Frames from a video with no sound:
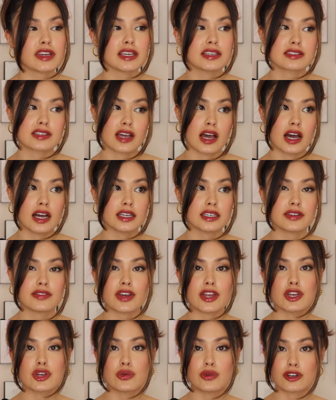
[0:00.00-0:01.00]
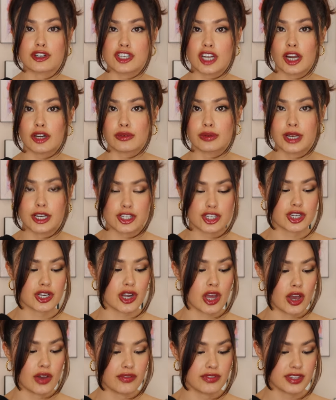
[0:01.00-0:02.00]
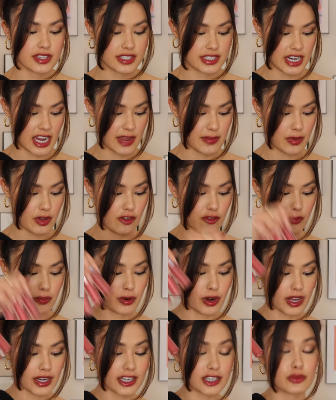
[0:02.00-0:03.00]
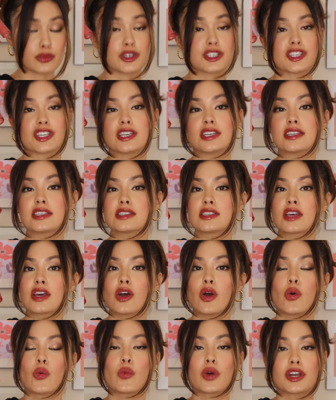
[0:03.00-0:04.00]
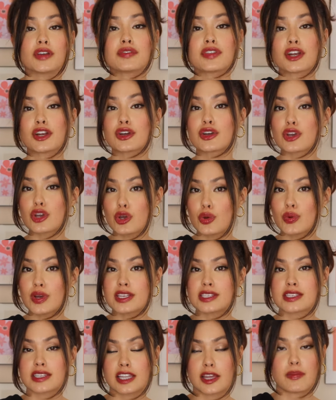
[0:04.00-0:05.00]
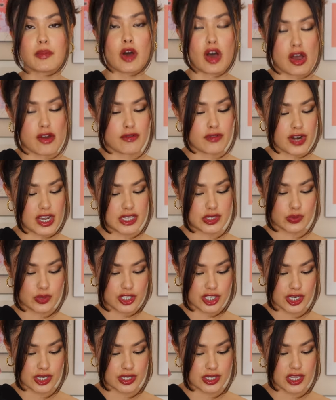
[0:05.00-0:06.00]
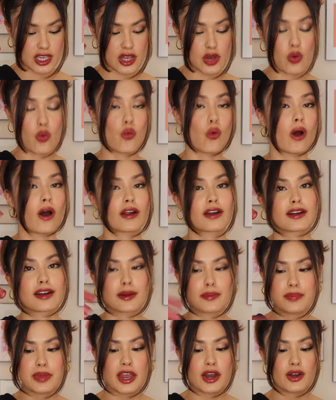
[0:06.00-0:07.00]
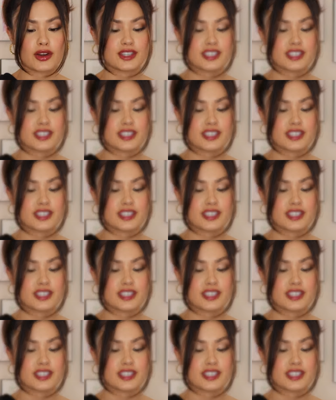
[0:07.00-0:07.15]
is kind of a newer generation of this type of product, which is one of their newest lip offerings, which is the Water Bare